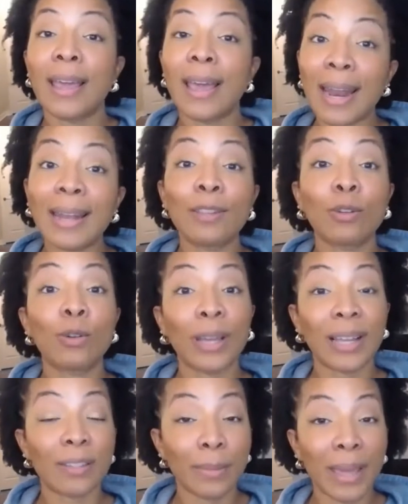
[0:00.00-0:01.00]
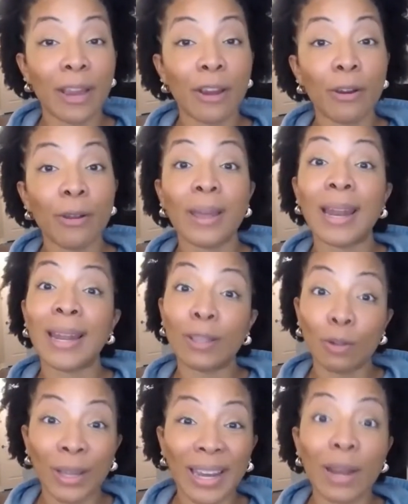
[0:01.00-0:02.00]
and I need to go get some air, and I need to
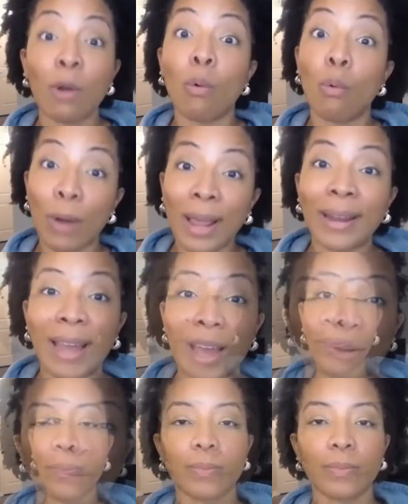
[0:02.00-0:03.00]
go get it right now.